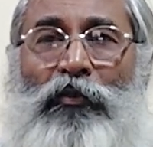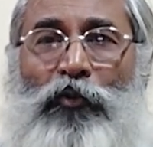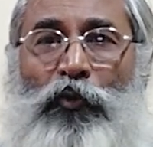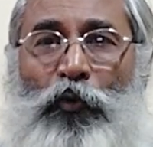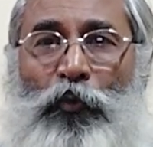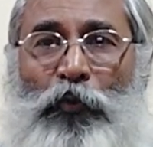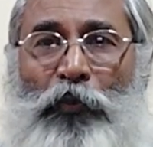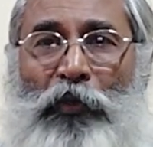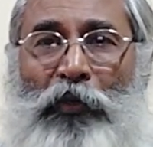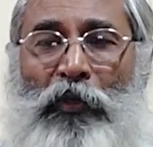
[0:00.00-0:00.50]

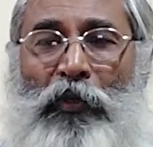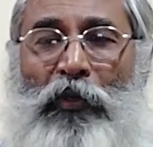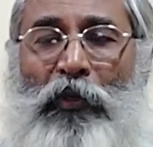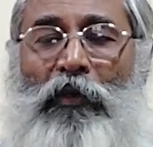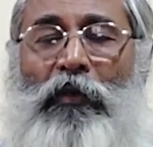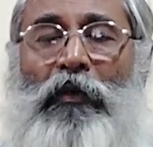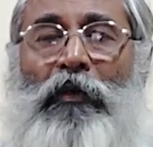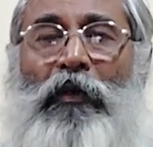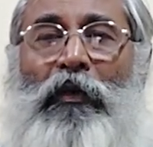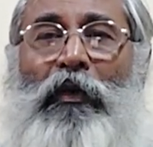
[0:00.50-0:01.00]

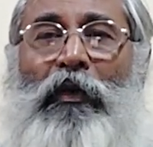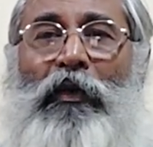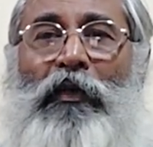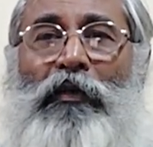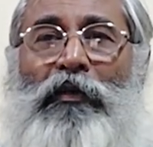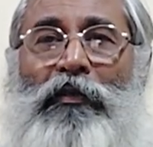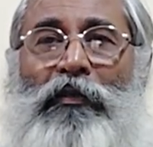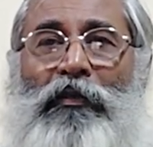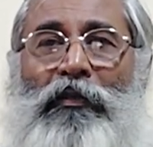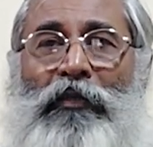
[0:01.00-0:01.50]
Jupiter
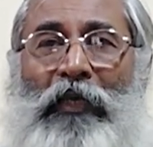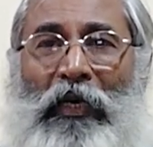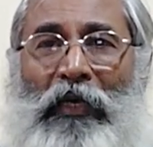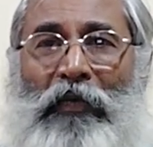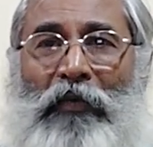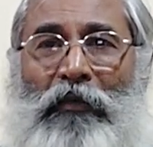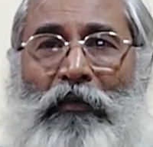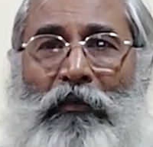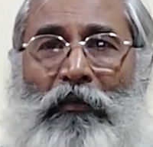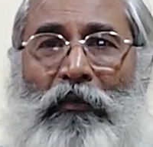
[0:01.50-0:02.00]
and
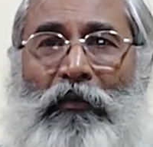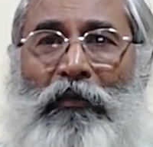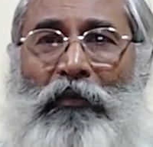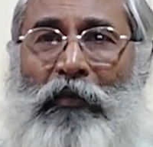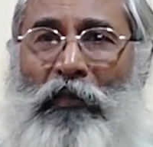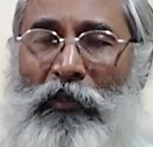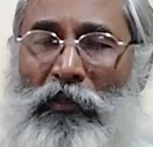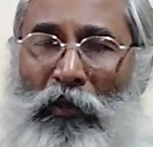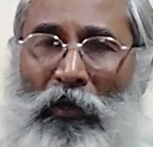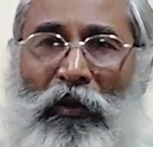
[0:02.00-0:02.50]
Saturn.
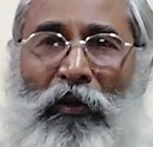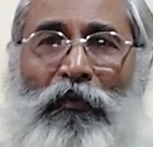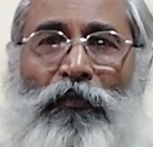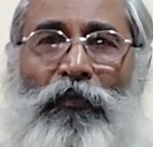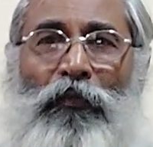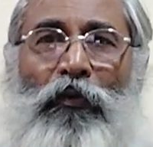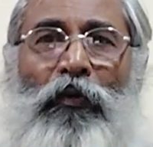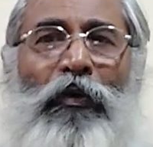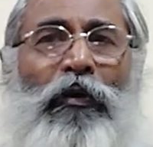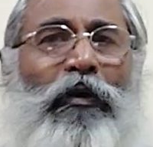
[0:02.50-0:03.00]
These
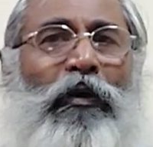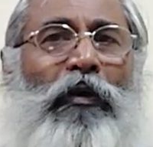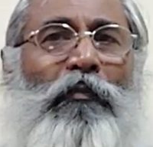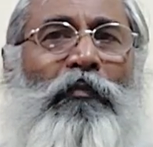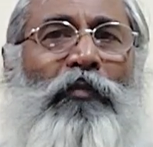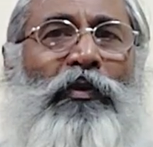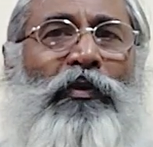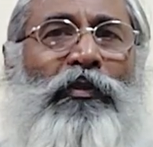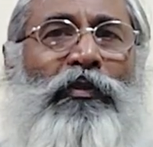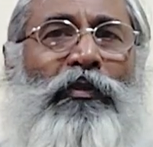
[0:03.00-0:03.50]
all four
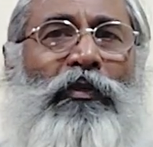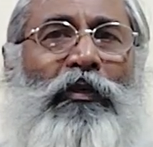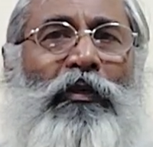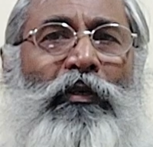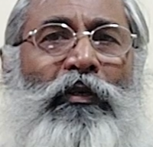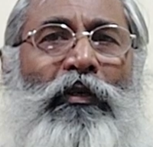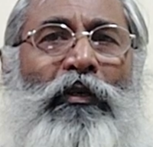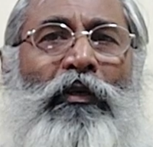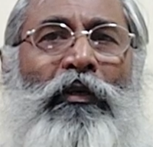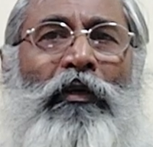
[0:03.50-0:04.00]

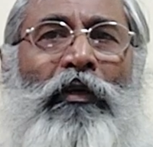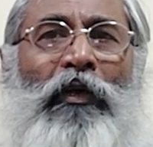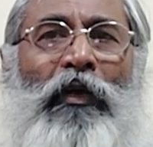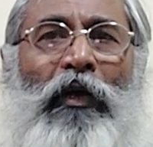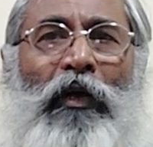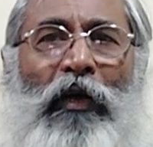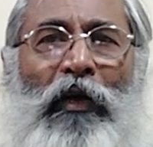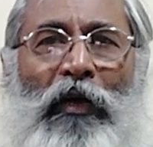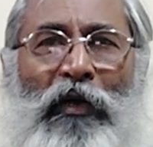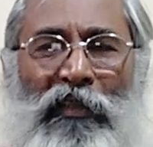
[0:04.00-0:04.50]
combustion
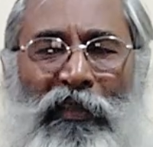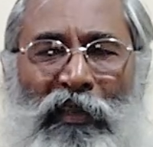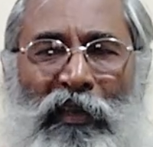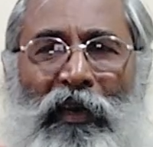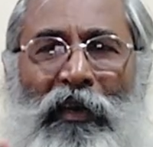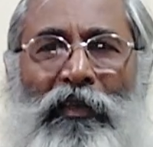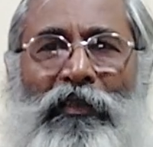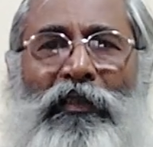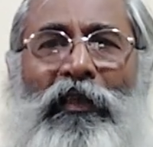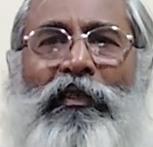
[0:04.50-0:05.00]
and
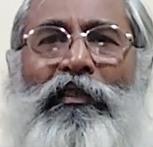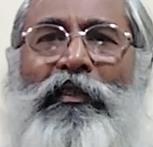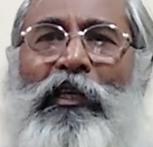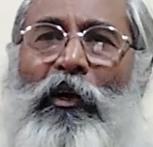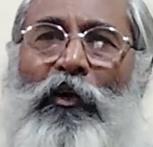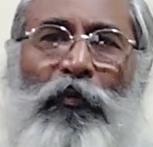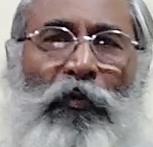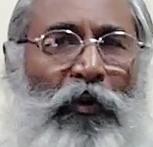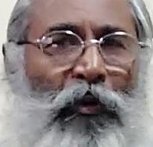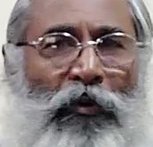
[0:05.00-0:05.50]
their results
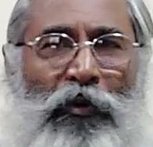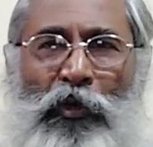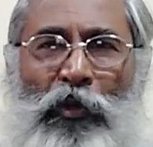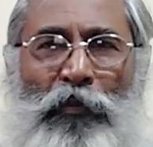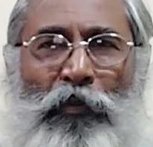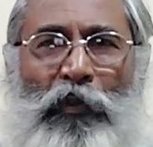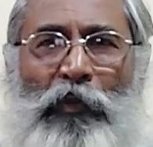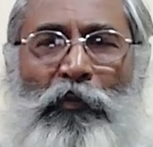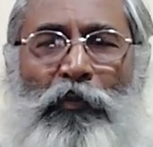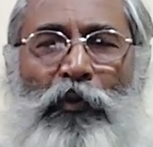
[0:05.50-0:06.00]
have
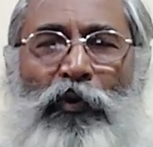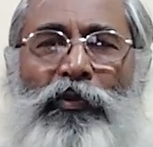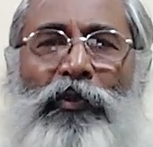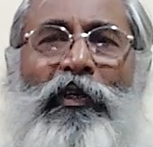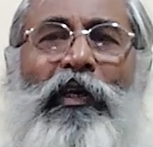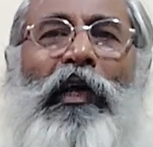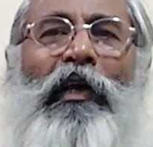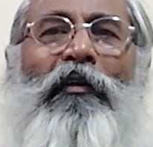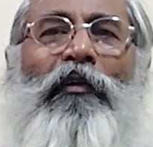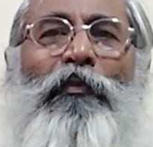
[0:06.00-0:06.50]
already been
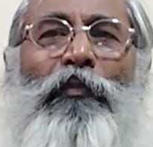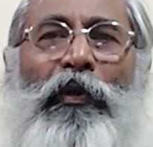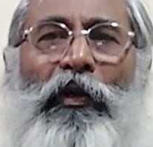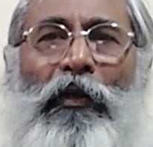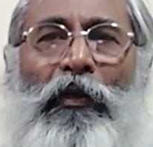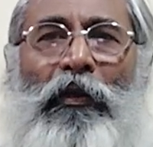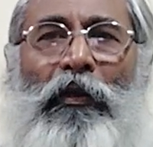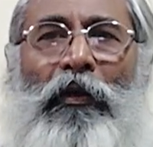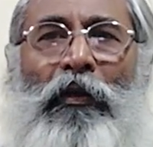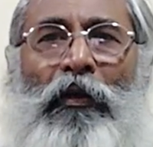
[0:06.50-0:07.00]
posted. I will
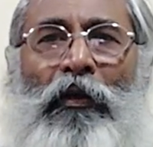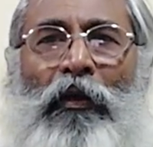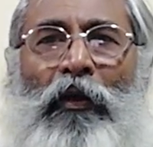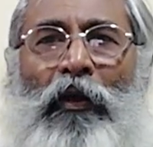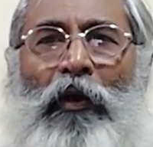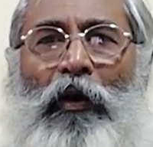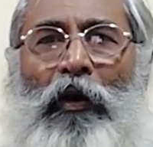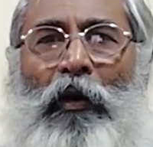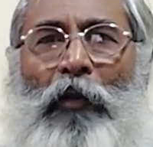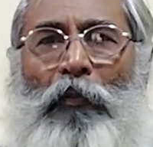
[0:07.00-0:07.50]
be
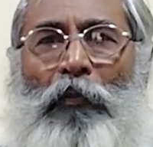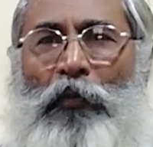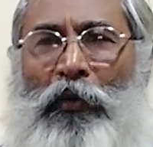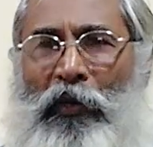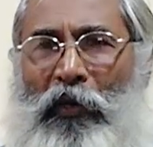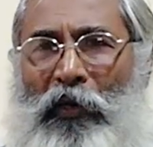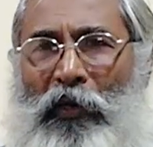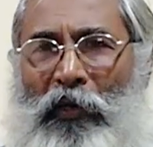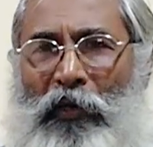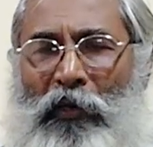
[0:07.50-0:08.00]

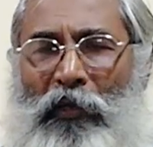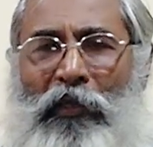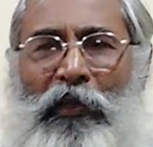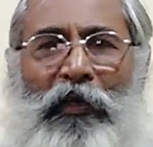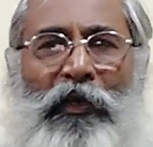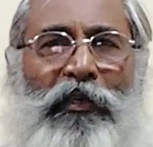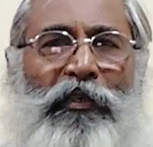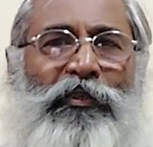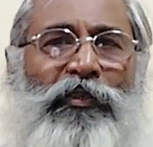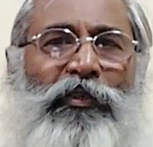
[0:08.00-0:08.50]
putting it in
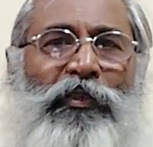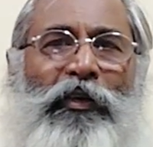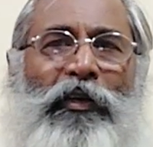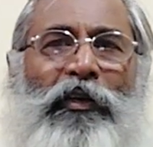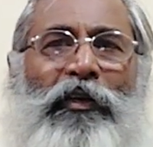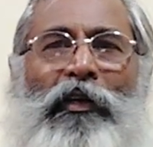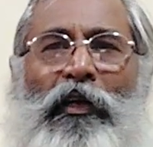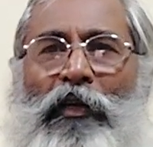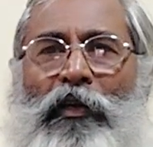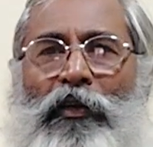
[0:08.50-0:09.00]
the end
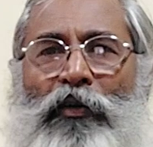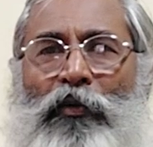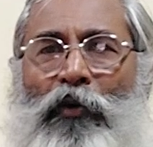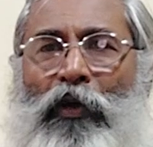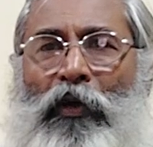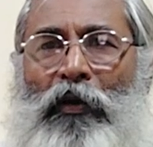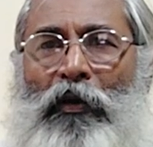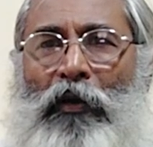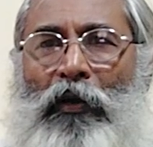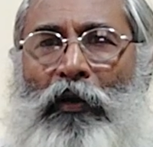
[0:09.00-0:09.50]
screen and you
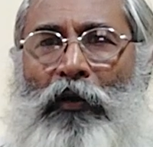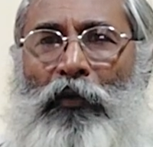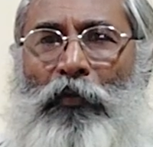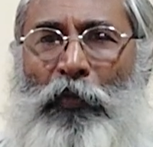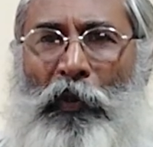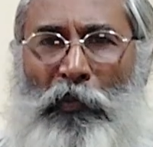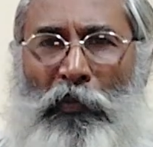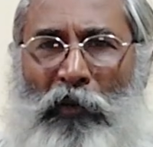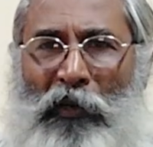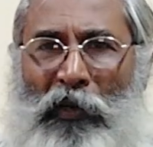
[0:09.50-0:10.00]

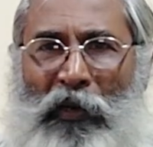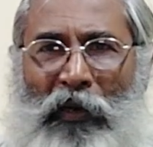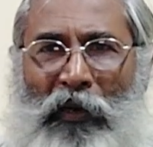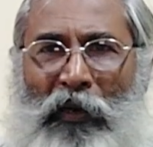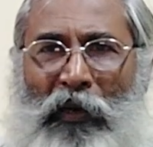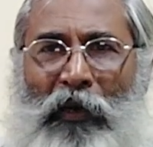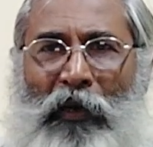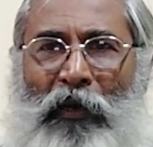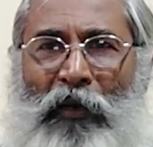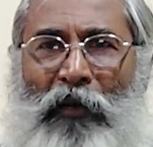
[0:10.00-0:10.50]
people can